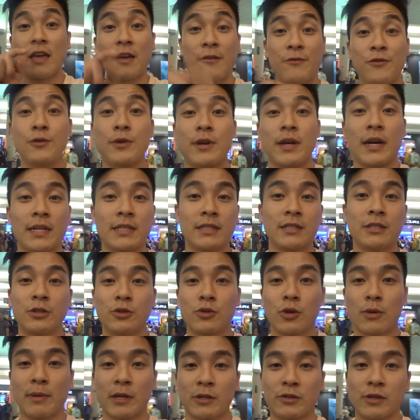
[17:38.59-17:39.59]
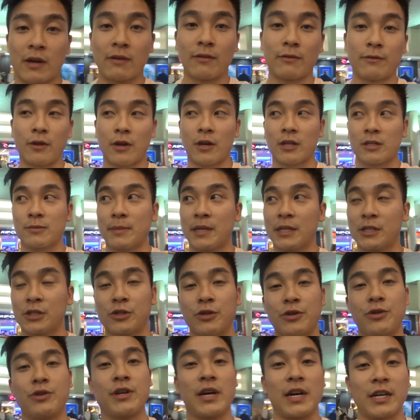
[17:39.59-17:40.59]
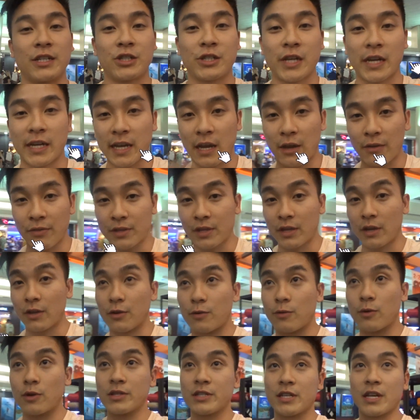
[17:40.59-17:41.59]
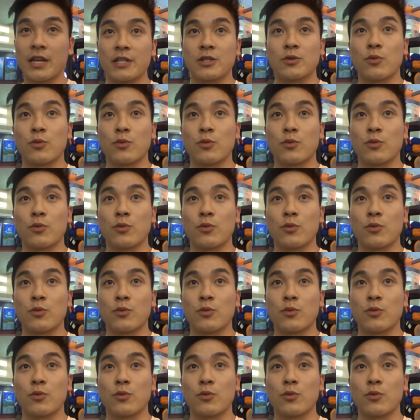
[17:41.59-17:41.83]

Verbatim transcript: If you guys enjoy my travel vlogs, guys, make sure you guys check out the other ones as